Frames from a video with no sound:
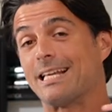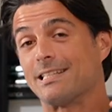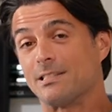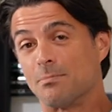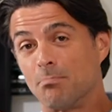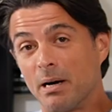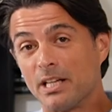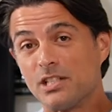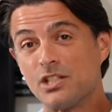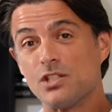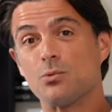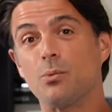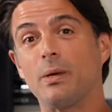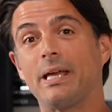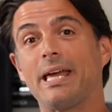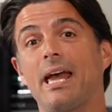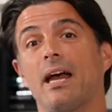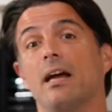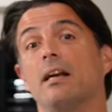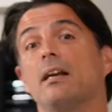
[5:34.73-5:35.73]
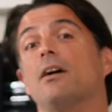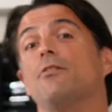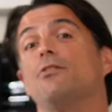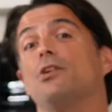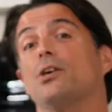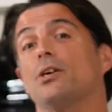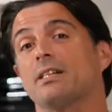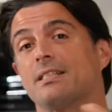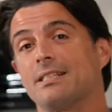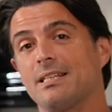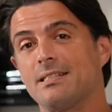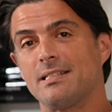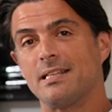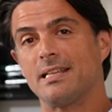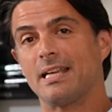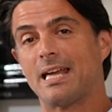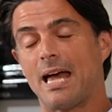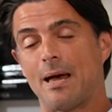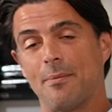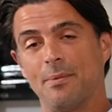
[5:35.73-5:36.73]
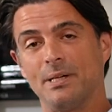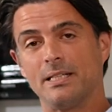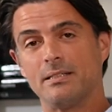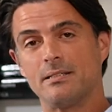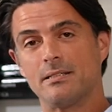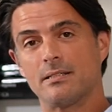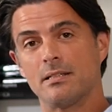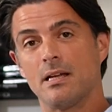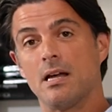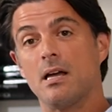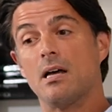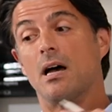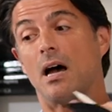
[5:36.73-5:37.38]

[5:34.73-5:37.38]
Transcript: as much as we can of your existing cabinets,